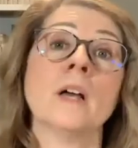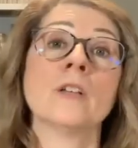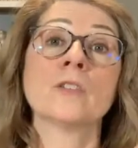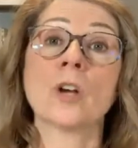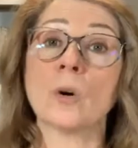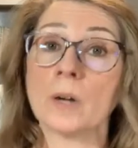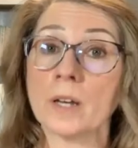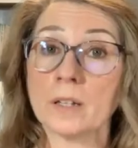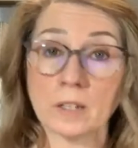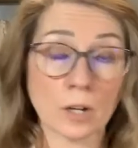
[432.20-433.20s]
So,
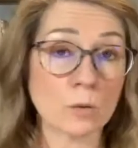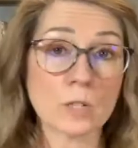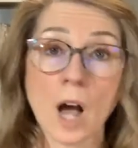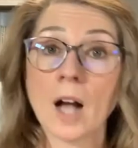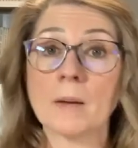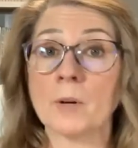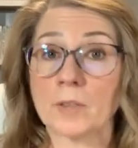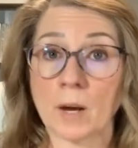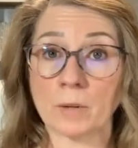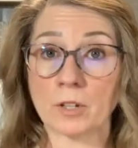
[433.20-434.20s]
you know, talk about
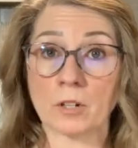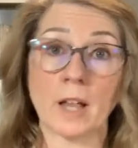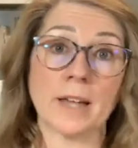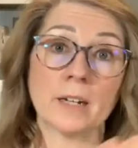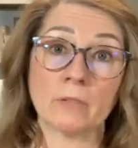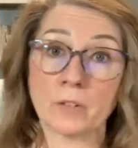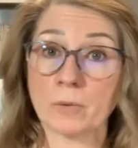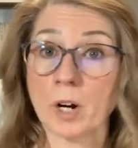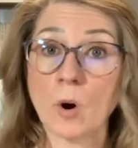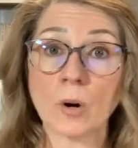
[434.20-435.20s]
that with your client. If you're
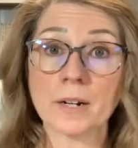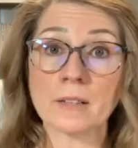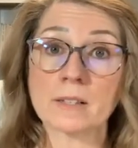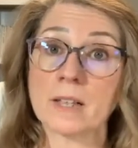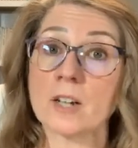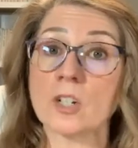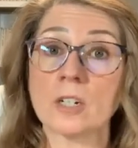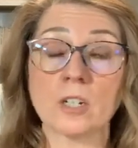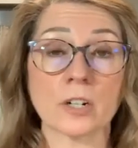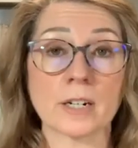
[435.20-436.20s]
recording the
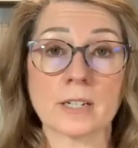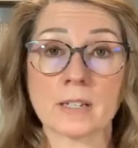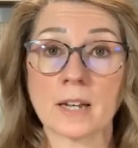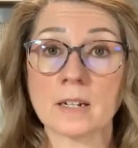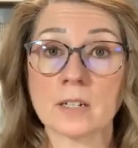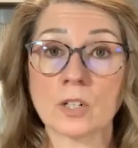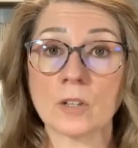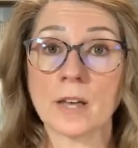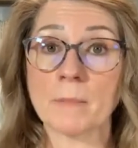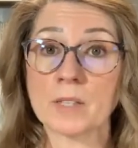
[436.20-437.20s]
session, you're going to send it to
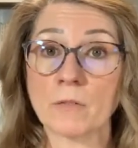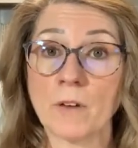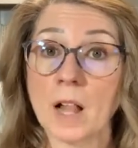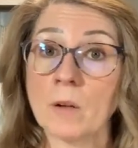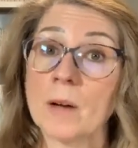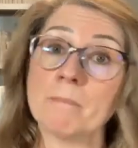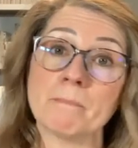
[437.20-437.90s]
them as a follow-up.